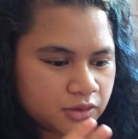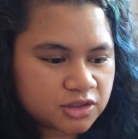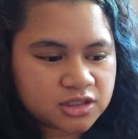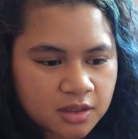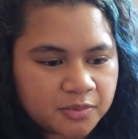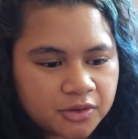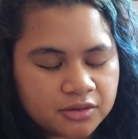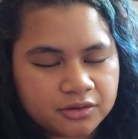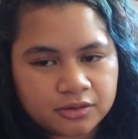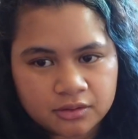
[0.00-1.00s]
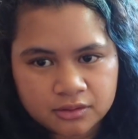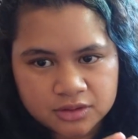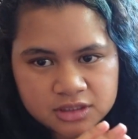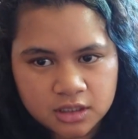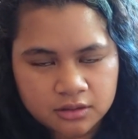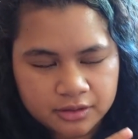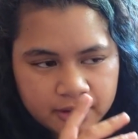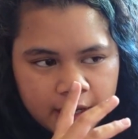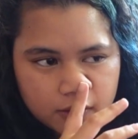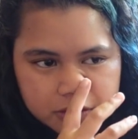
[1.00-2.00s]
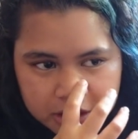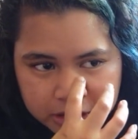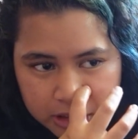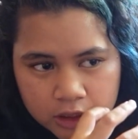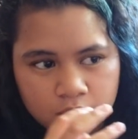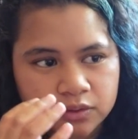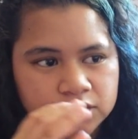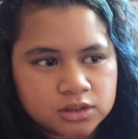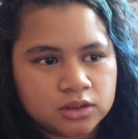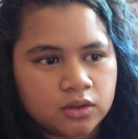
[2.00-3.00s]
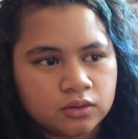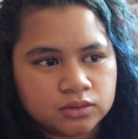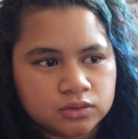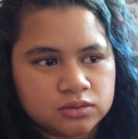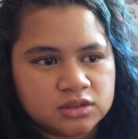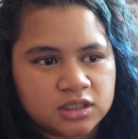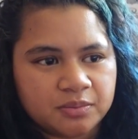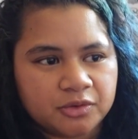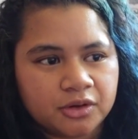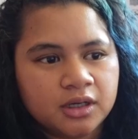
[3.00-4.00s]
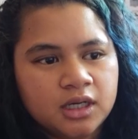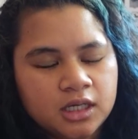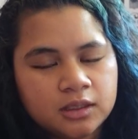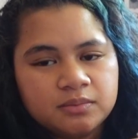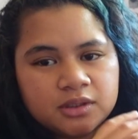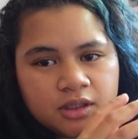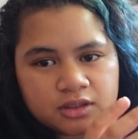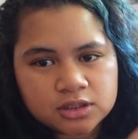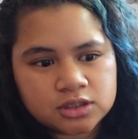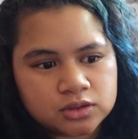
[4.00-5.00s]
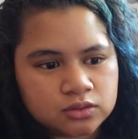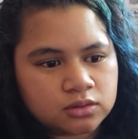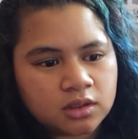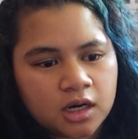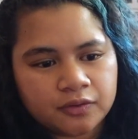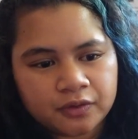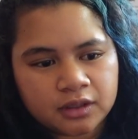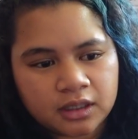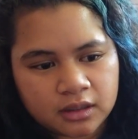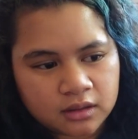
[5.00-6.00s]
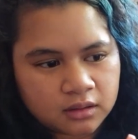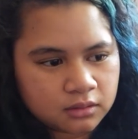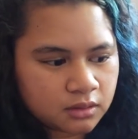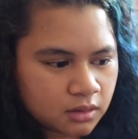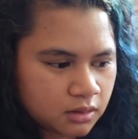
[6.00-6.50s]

summer, the house that they always go to summer, it belongs to Conrad and